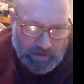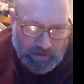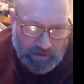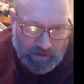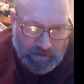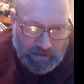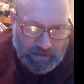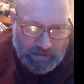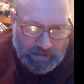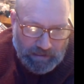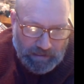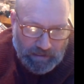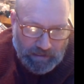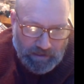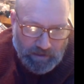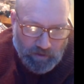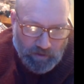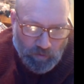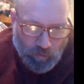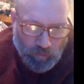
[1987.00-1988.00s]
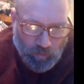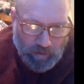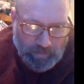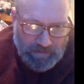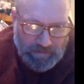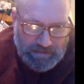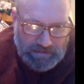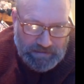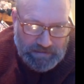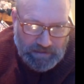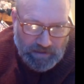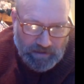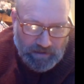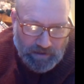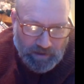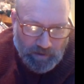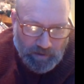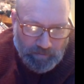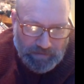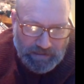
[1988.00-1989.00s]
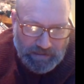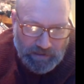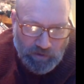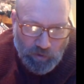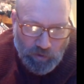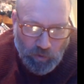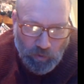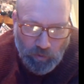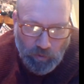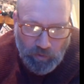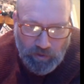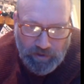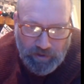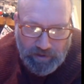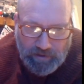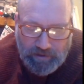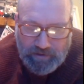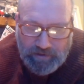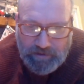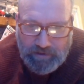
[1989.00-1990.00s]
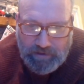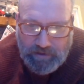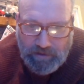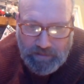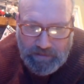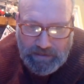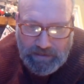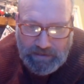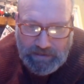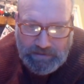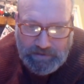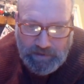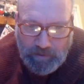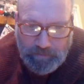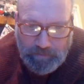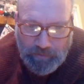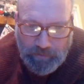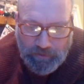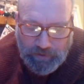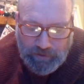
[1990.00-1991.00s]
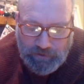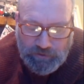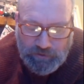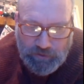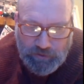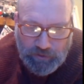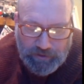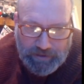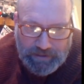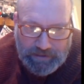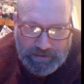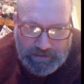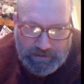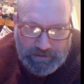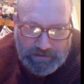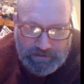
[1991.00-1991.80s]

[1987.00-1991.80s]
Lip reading: Canadian Women's Army Corps. That's an important story.